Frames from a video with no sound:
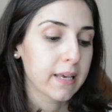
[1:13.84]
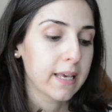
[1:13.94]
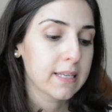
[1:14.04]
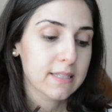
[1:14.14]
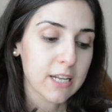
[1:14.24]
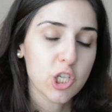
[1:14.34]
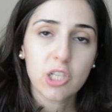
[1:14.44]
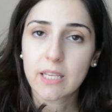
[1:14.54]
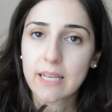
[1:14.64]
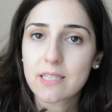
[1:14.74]

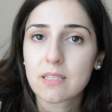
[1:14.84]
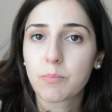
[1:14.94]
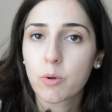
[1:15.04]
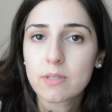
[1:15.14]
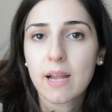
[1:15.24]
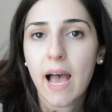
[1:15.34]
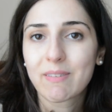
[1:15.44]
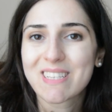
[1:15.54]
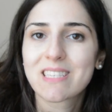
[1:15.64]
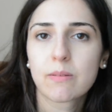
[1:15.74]
essentially it's supposed to
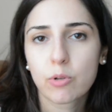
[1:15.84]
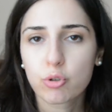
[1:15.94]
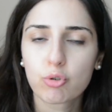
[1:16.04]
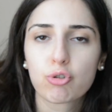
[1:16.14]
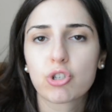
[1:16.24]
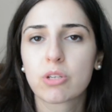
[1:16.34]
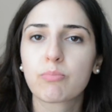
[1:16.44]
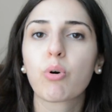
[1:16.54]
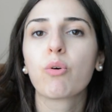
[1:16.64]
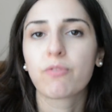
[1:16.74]
have a similar nutrition
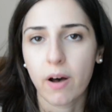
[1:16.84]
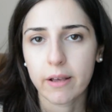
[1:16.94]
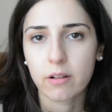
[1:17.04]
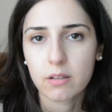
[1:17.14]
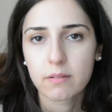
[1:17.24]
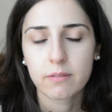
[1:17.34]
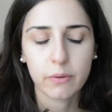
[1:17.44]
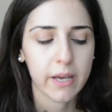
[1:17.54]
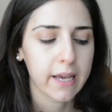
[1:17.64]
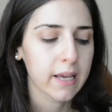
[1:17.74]
profile.
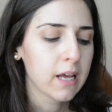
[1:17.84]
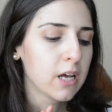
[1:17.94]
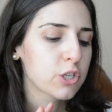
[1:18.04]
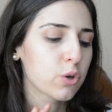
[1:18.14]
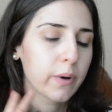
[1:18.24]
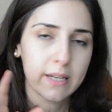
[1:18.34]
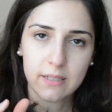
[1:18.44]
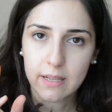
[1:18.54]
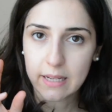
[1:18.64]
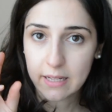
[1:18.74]
Okay, so
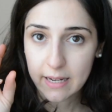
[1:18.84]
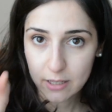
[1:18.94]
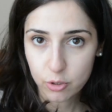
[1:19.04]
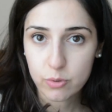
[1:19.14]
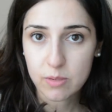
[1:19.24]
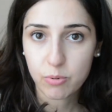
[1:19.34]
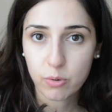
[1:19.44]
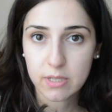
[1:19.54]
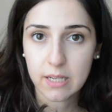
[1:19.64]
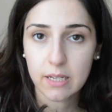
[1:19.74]
it includes the
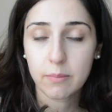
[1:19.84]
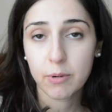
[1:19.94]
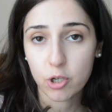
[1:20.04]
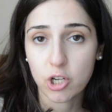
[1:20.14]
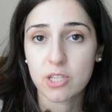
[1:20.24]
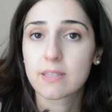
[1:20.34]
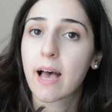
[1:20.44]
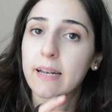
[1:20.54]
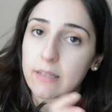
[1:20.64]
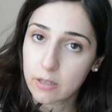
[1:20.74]
protein, but not just
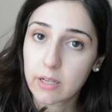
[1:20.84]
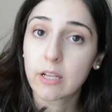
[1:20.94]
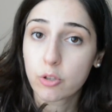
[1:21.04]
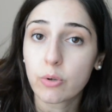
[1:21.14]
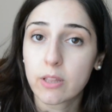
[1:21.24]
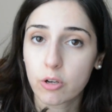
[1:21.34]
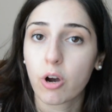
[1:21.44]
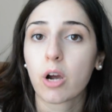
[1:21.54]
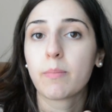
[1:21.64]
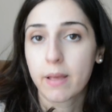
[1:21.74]
that, including the
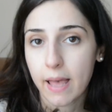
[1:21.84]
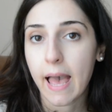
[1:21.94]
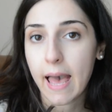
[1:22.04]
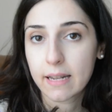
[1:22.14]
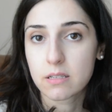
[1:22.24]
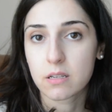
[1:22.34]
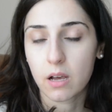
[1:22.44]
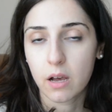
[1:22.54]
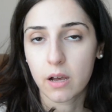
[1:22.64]
carb and